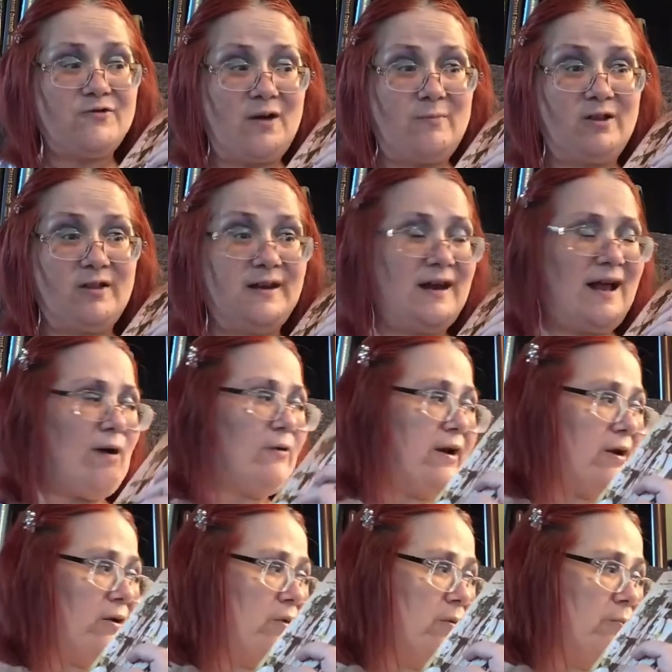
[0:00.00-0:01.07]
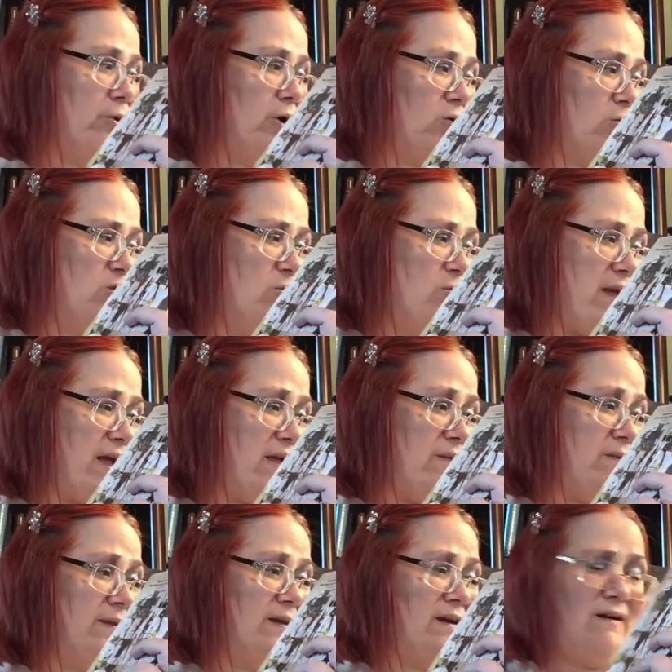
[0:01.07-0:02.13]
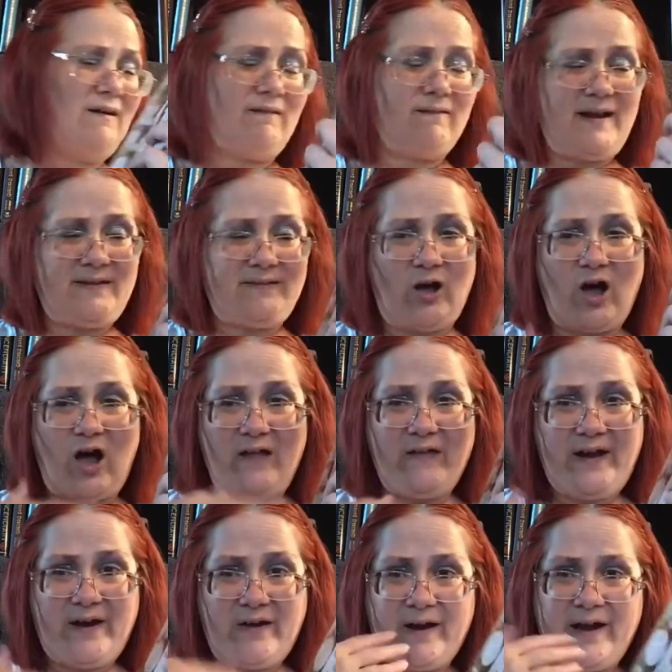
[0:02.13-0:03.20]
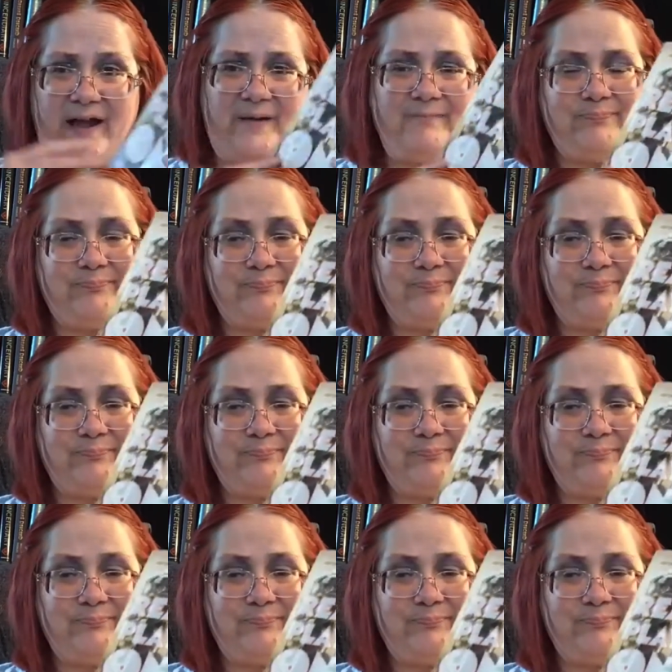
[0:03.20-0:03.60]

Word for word: I'm cleaning out here in the book room and like the hall area.